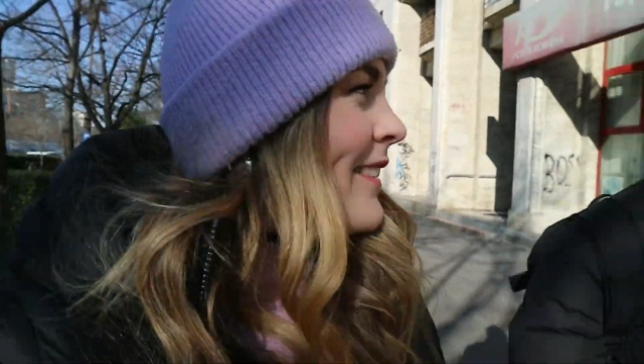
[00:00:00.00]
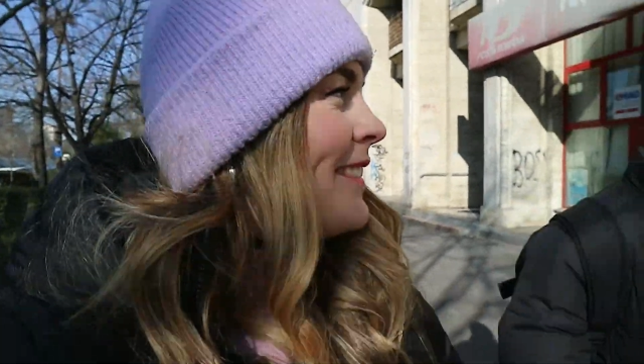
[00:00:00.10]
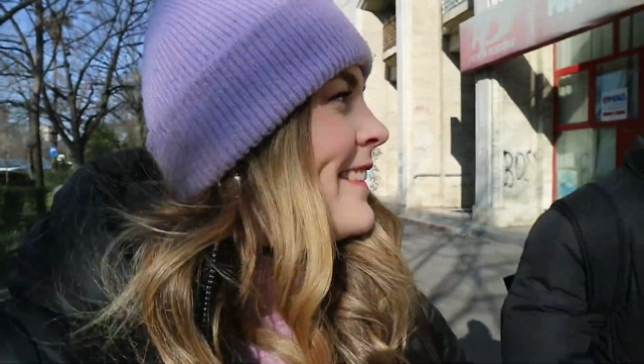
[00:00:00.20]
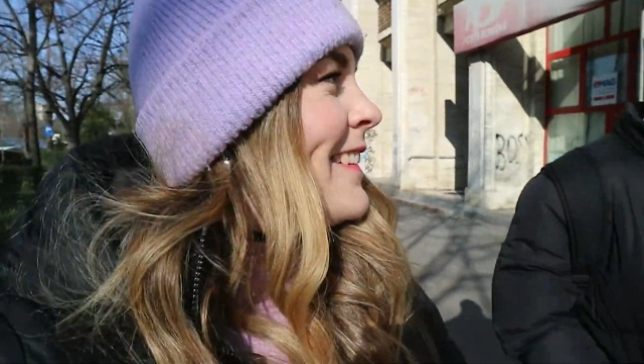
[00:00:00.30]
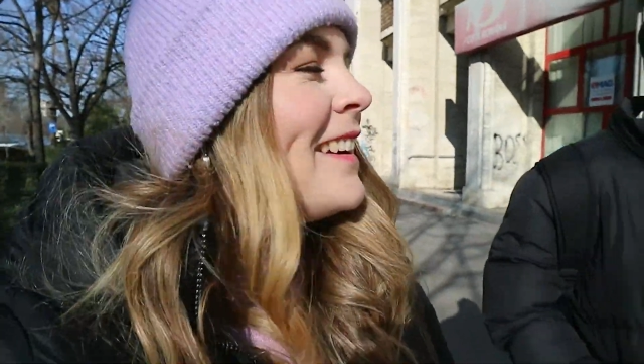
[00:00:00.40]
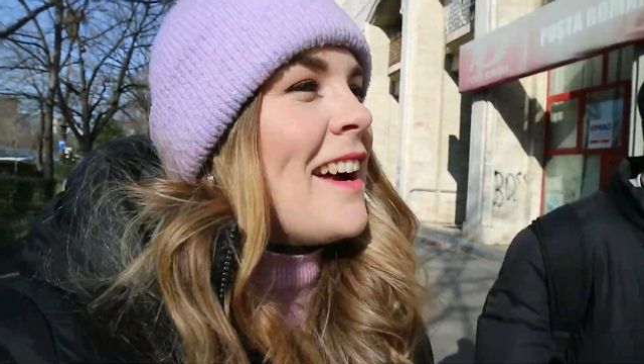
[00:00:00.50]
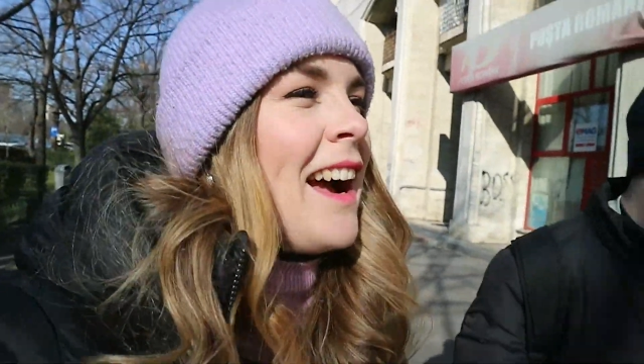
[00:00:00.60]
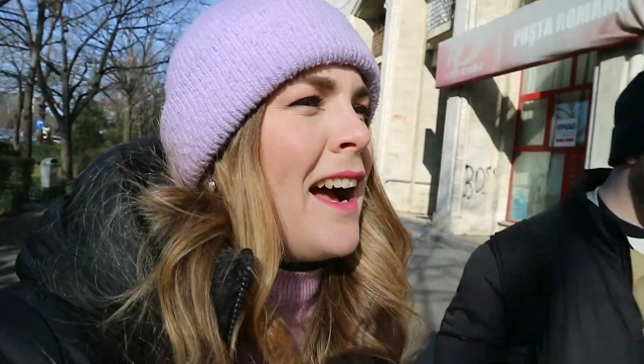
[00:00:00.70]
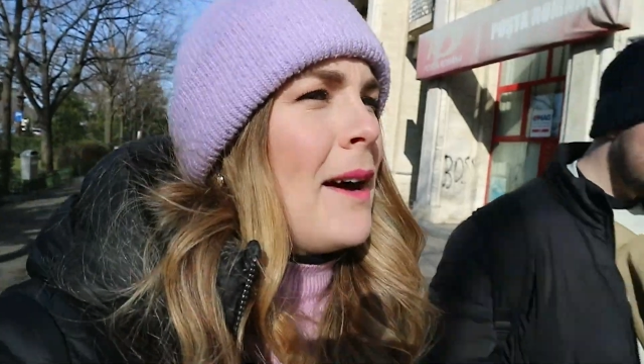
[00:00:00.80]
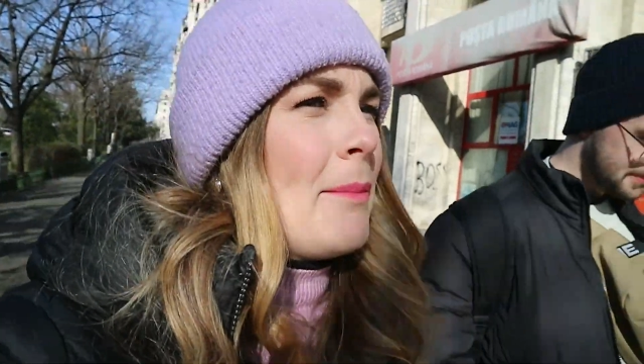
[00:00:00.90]

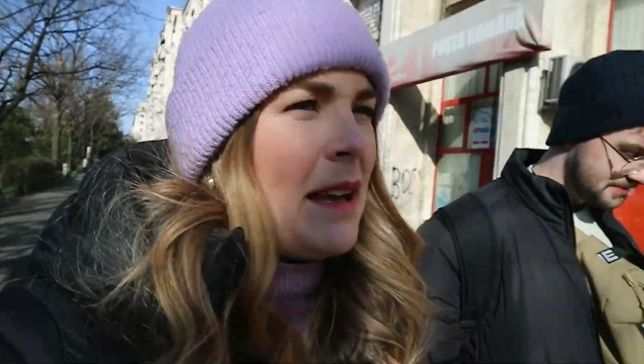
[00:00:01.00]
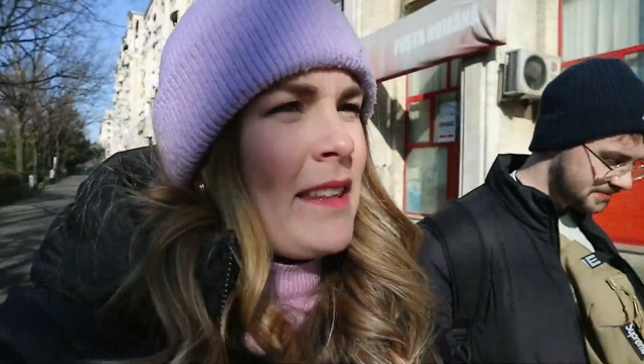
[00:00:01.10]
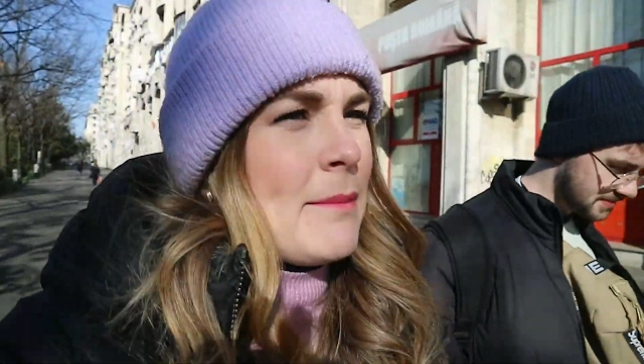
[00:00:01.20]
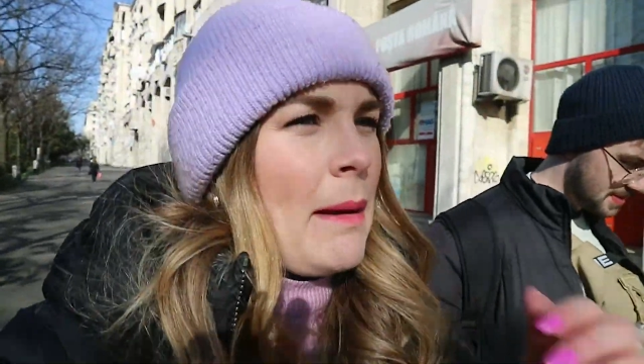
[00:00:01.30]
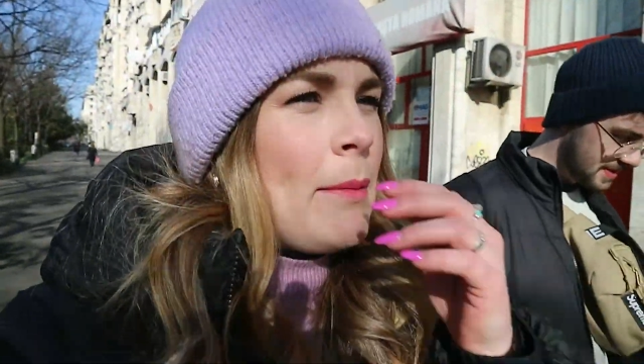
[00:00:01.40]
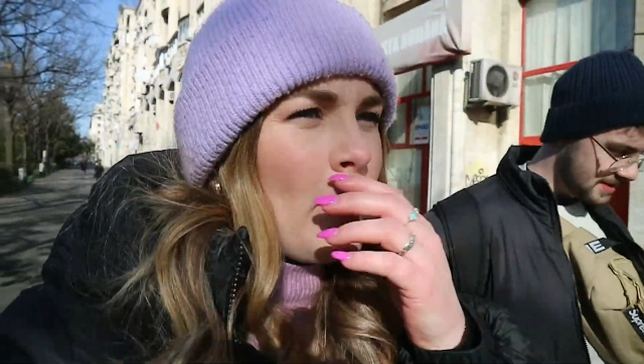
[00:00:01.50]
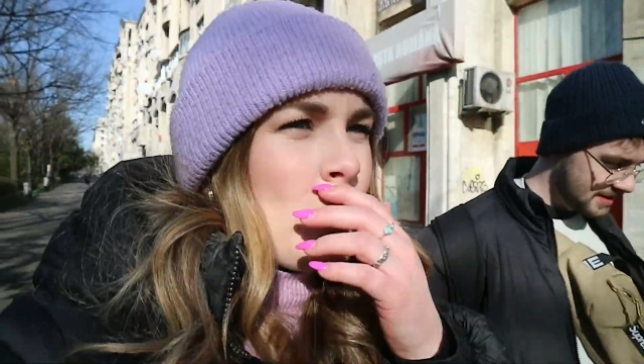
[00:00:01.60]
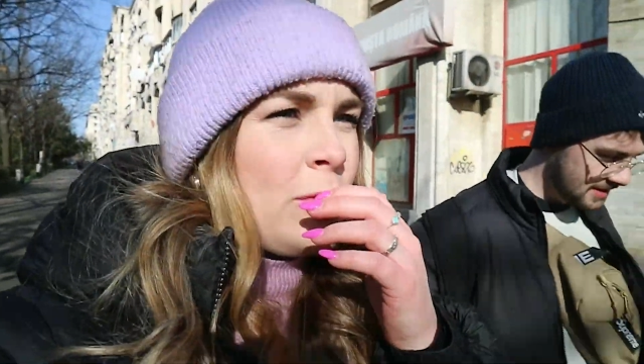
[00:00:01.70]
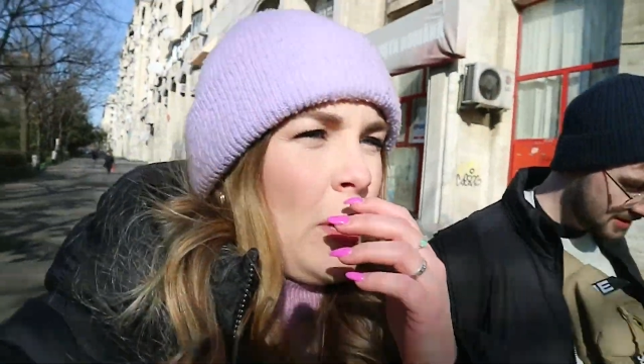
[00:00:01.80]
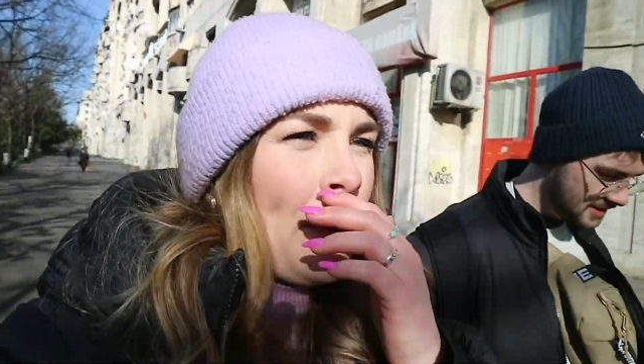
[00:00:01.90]
But I think maybe
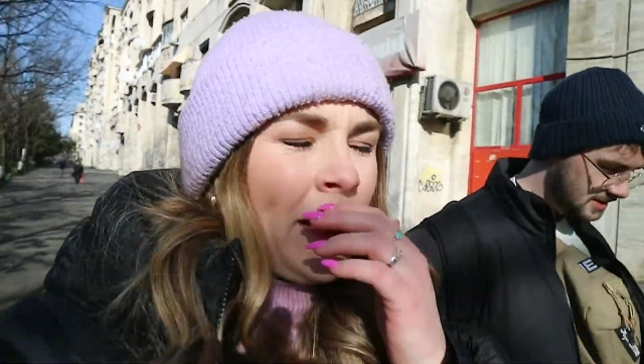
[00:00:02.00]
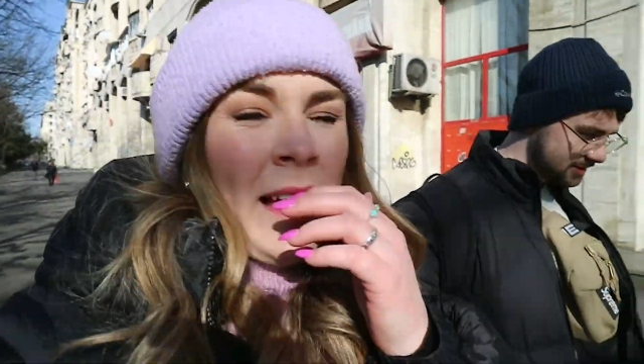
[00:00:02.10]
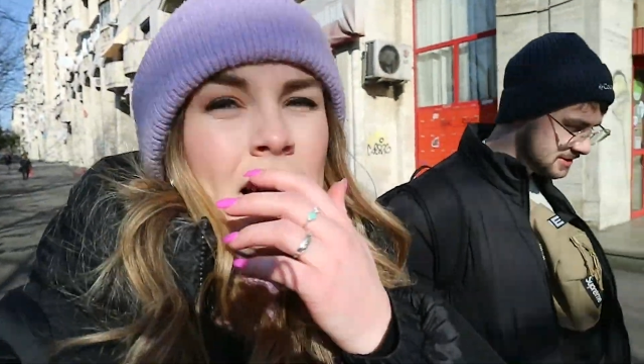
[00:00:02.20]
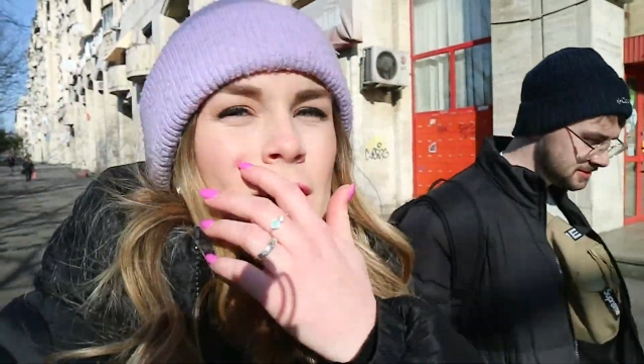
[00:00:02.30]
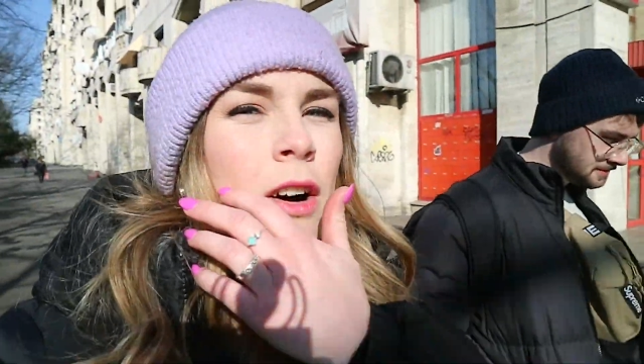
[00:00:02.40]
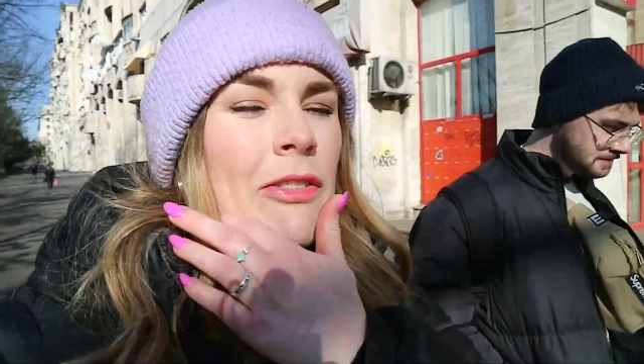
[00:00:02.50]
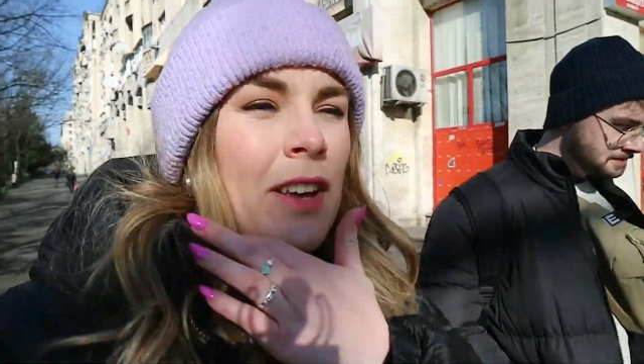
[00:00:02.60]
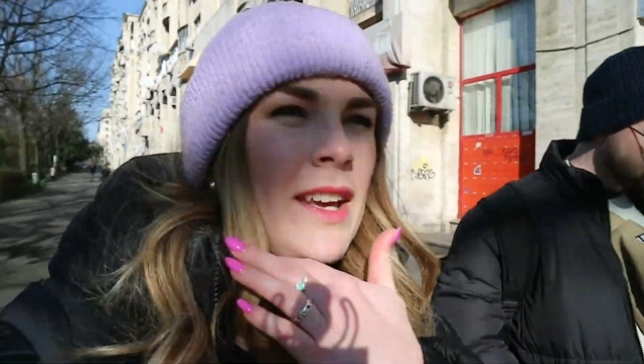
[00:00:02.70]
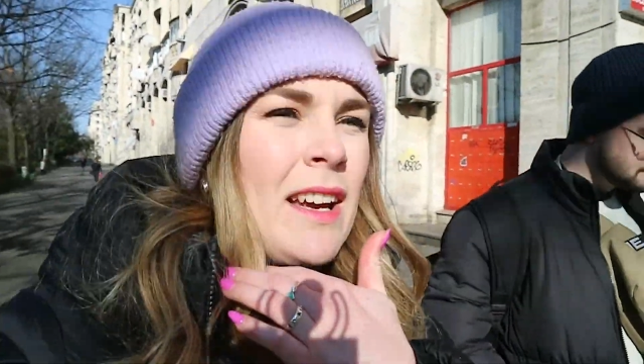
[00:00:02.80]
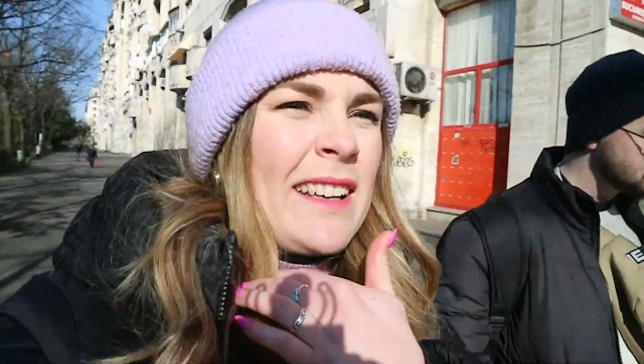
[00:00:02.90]
we'll stop and get a
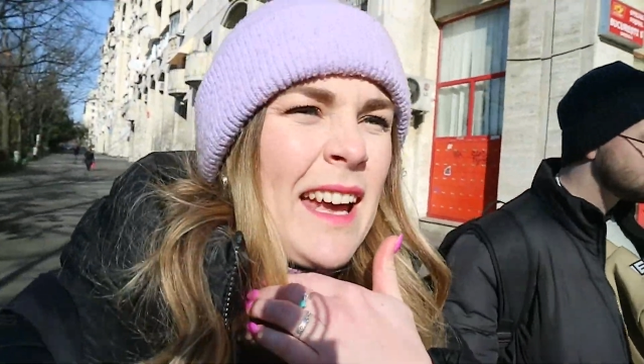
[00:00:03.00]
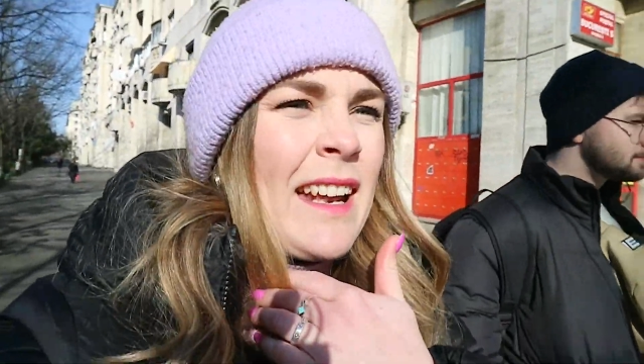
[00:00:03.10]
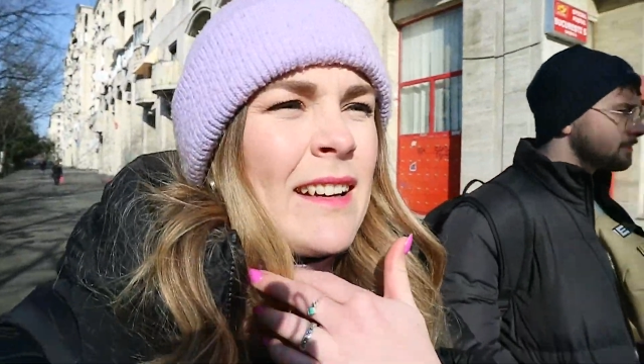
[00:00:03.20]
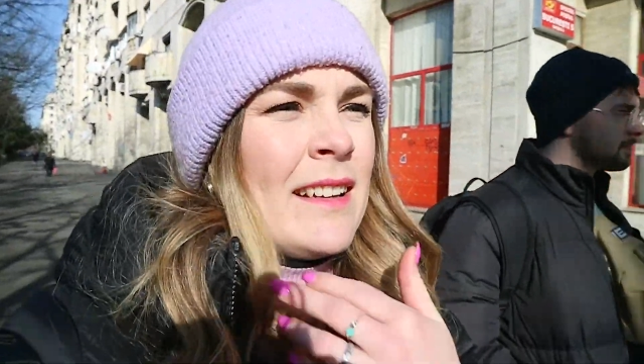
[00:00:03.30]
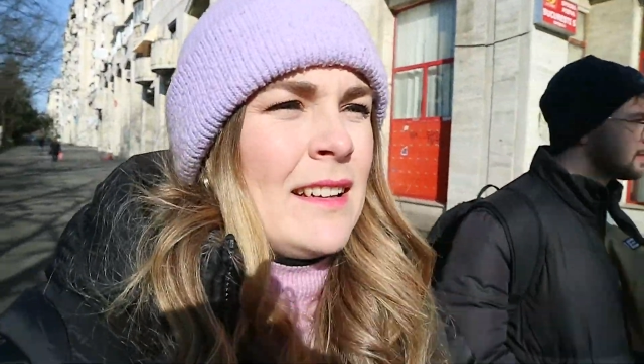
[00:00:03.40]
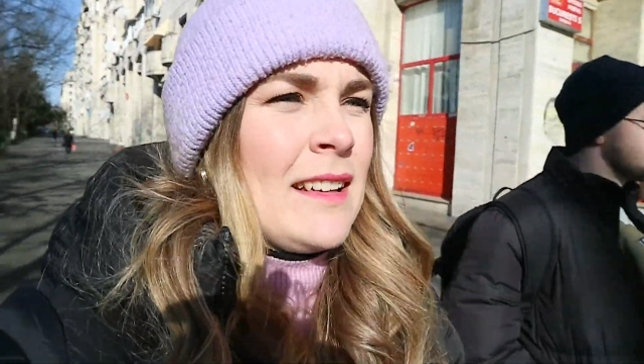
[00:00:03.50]
coffee again.